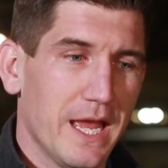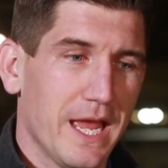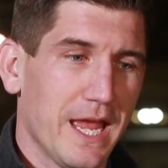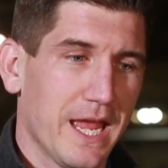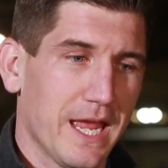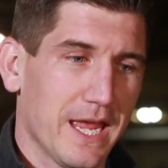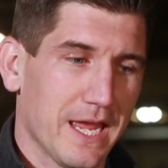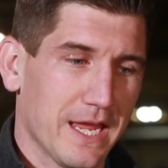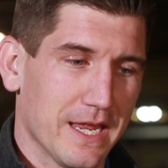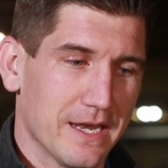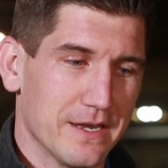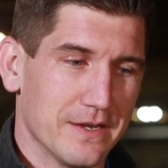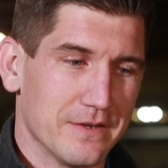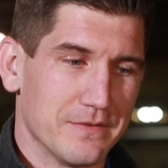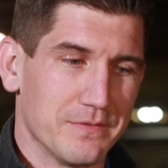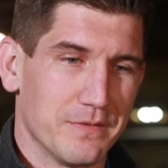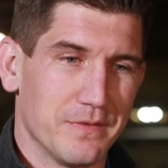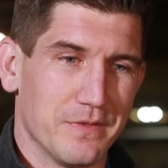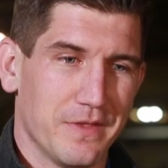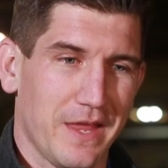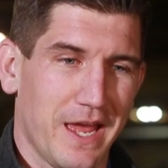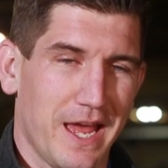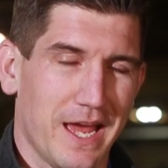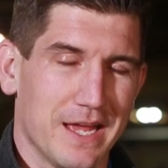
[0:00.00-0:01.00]
And
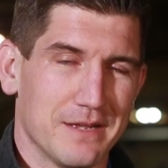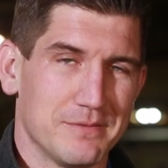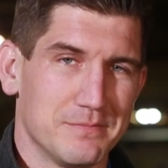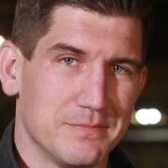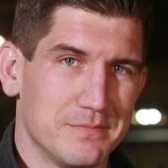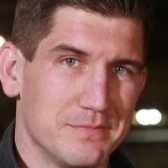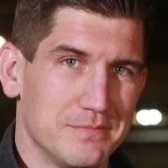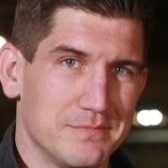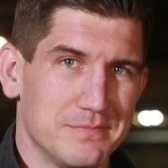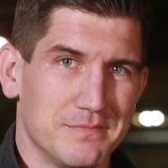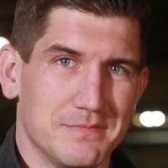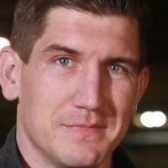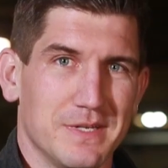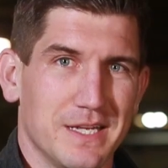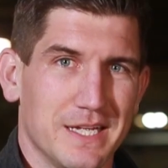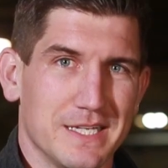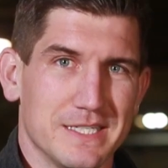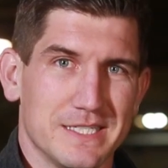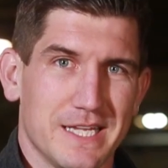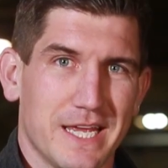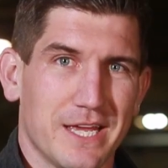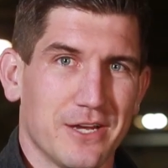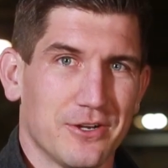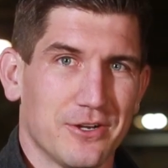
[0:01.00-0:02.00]
that
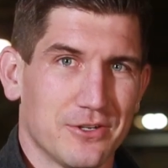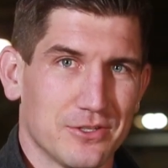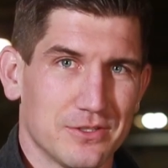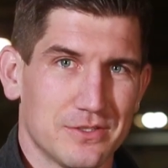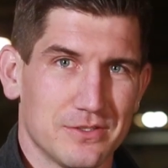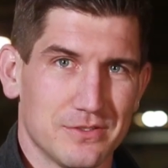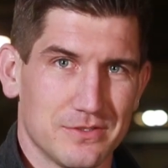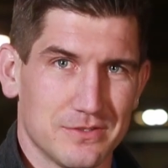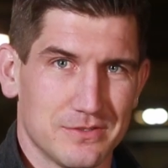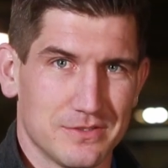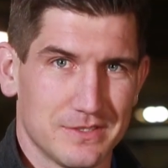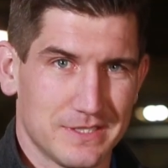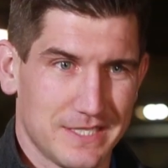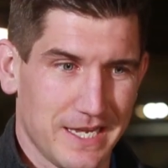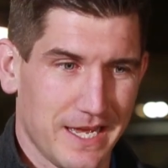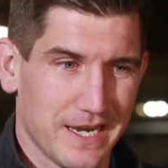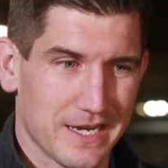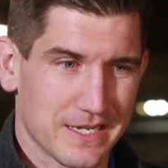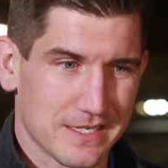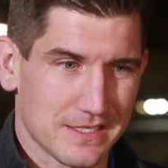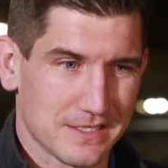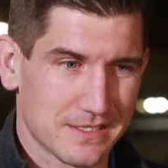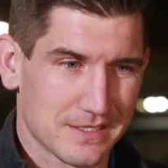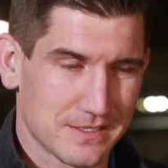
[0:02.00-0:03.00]
entailed
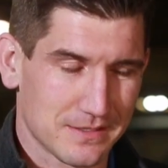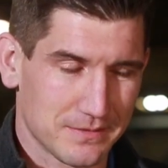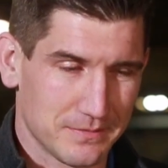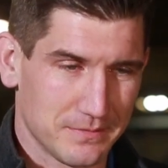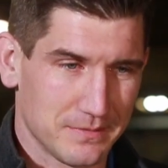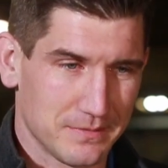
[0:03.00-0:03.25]
tennis,